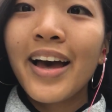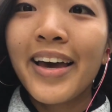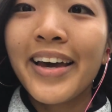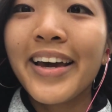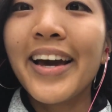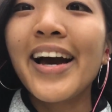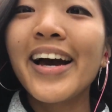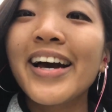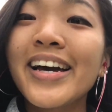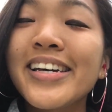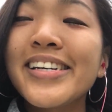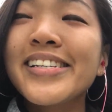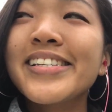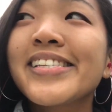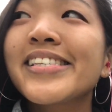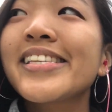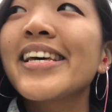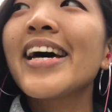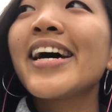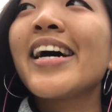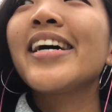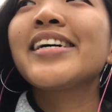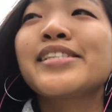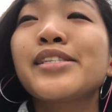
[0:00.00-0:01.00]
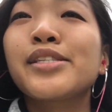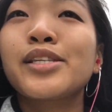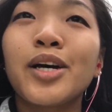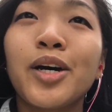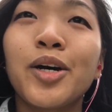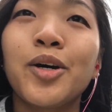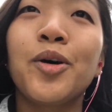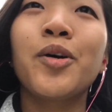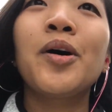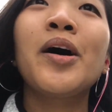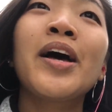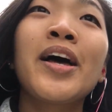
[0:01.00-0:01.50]
Hey guys,
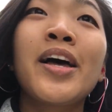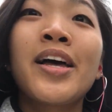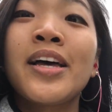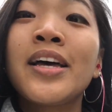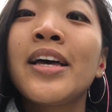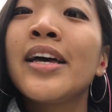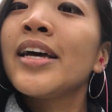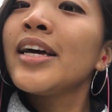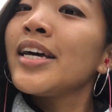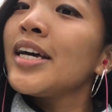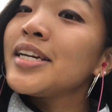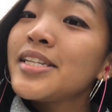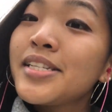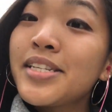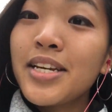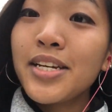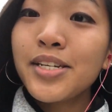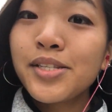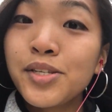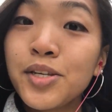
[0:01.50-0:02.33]
so day